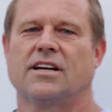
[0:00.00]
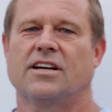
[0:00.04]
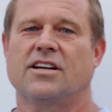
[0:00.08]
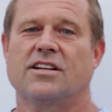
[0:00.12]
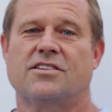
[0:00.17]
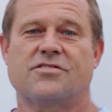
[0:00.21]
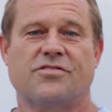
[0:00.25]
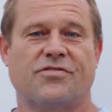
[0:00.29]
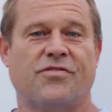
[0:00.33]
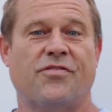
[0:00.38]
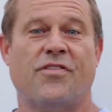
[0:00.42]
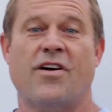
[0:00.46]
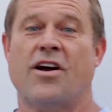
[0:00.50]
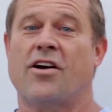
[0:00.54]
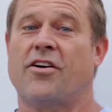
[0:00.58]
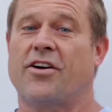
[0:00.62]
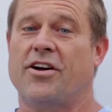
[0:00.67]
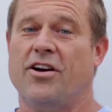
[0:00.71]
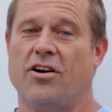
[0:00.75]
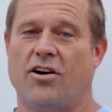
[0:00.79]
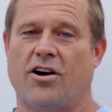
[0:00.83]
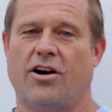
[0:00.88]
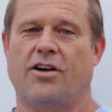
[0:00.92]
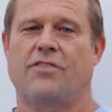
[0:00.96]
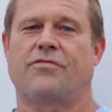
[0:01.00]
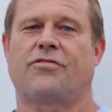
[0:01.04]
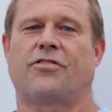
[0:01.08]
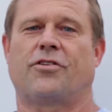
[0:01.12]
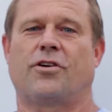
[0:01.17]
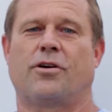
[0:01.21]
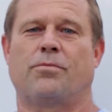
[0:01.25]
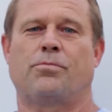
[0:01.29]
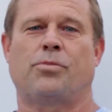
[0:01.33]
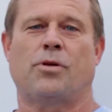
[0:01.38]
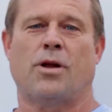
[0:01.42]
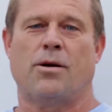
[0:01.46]
It's very hard
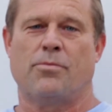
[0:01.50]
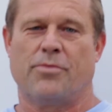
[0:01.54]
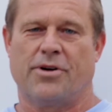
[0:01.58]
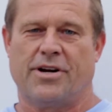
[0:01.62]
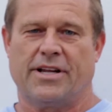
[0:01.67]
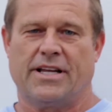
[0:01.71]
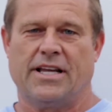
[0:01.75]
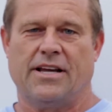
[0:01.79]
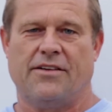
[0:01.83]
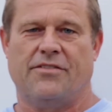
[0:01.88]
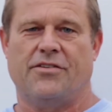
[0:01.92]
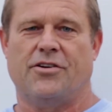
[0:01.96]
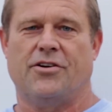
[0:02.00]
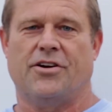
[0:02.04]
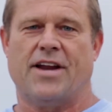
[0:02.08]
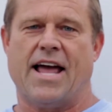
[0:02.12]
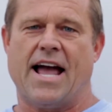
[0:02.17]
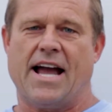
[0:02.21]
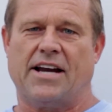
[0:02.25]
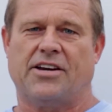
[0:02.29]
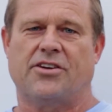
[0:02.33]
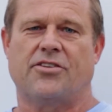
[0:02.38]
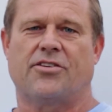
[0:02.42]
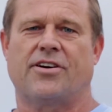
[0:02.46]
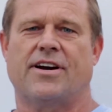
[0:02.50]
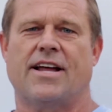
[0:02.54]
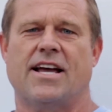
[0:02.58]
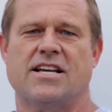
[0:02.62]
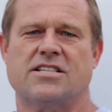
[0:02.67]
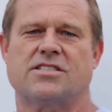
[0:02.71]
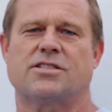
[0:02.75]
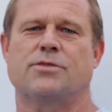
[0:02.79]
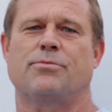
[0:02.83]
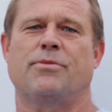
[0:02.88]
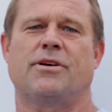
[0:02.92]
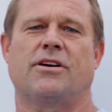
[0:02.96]
for a plumber to give you an accurate
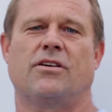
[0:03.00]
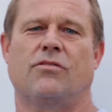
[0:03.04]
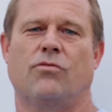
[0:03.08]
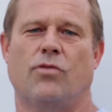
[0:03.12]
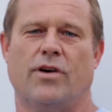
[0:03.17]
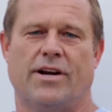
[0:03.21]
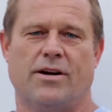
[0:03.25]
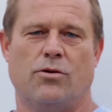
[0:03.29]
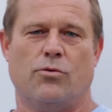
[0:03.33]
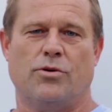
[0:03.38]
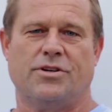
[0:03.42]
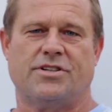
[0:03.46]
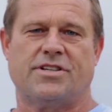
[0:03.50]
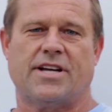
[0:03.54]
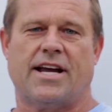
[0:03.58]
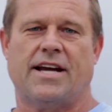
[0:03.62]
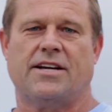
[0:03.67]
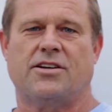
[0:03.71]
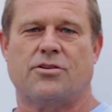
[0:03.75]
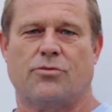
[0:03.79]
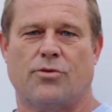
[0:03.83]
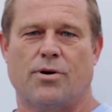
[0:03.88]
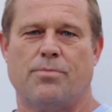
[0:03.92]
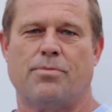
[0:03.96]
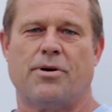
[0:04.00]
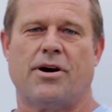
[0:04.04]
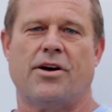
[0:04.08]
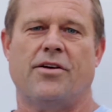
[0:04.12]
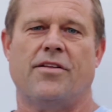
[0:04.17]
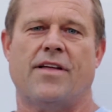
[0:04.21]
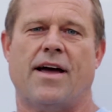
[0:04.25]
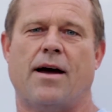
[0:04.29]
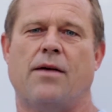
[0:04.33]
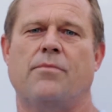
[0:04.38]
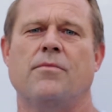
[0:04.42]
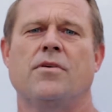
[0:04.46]
estimate of what it would take to
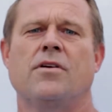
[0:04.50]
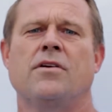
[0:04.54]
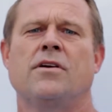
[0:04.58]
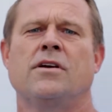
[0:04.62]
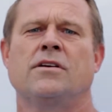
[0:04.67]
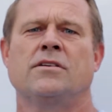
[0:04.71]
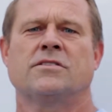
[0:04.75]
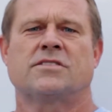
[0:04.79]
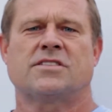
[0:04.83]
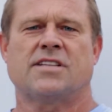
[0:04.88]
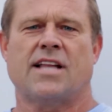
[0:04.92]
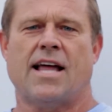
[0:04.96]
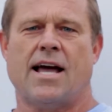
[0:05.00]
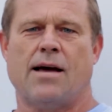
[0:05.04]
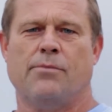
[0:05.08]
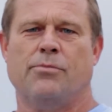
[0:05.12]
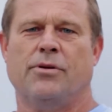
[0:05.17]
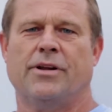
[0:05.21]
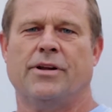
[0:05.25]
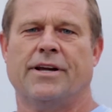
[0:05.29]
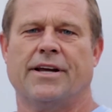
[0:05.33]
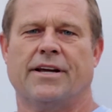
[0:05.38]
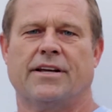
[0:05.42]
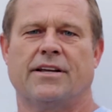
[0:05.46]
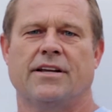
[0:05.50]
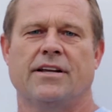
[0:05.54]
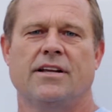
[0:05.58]
repair that slab leak.